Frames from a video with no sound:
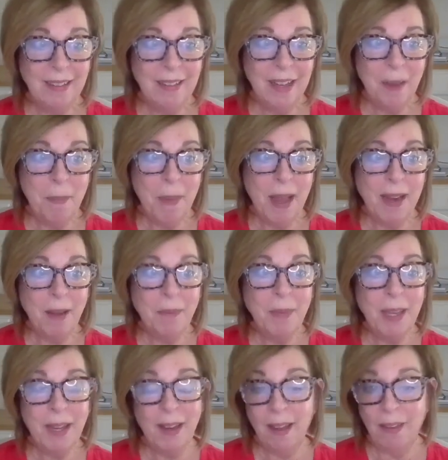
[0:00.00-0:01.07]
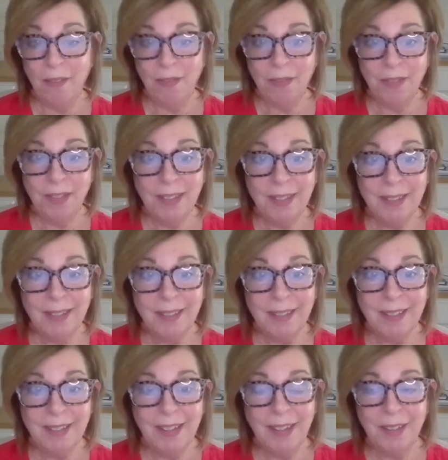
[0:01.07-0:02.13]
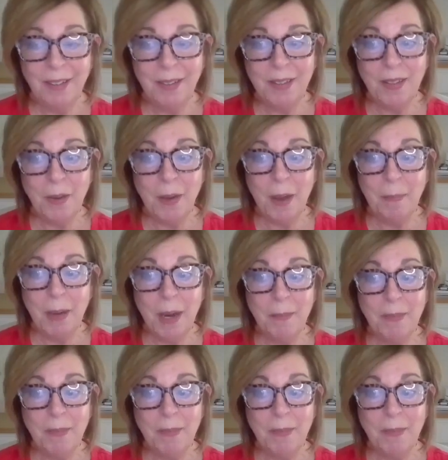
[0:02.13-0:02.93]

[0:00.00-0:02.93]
it might not be enough, but